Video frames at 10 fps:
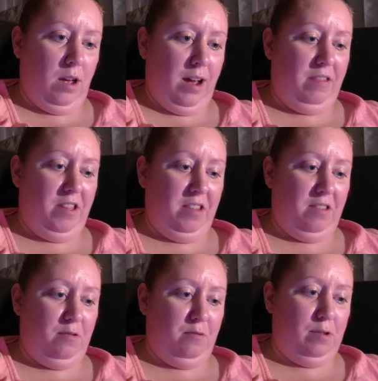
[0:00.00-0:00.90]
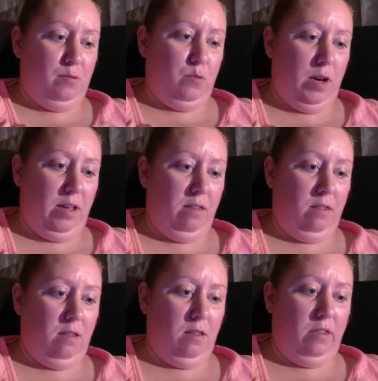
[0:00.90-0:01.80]
I think there was
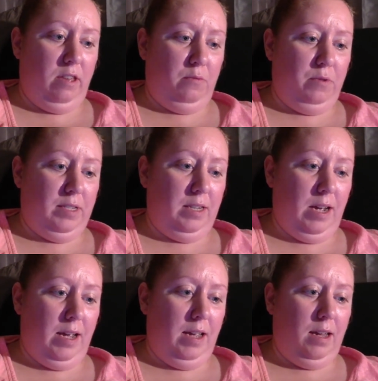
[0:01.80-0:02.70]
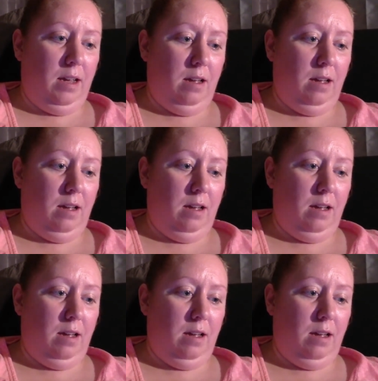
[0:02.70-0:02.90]
one that was like